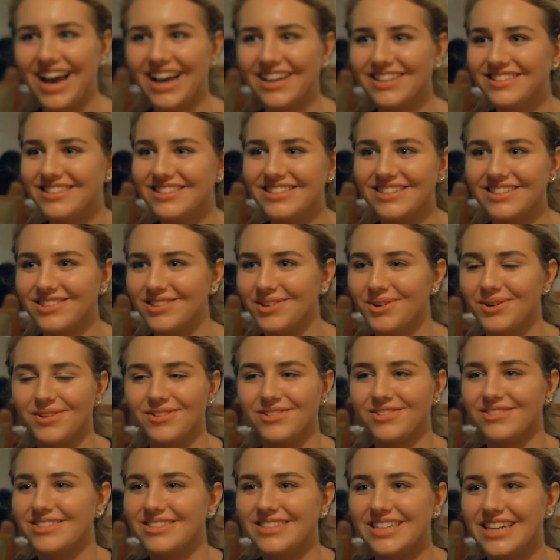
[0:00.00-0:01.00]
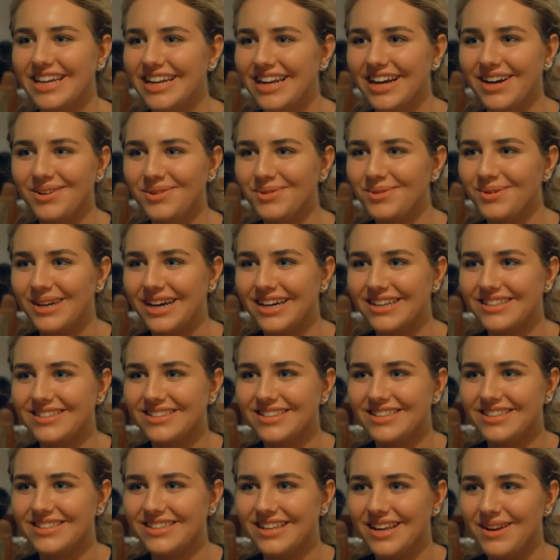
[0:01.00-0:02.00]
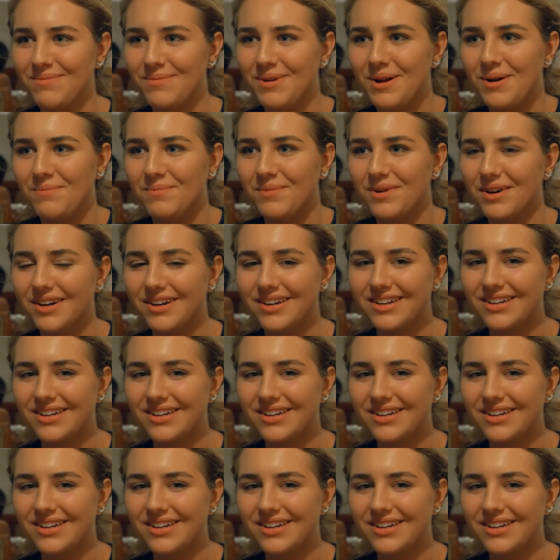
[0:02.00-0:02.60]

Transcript: I still don't understand how you guessed the same number.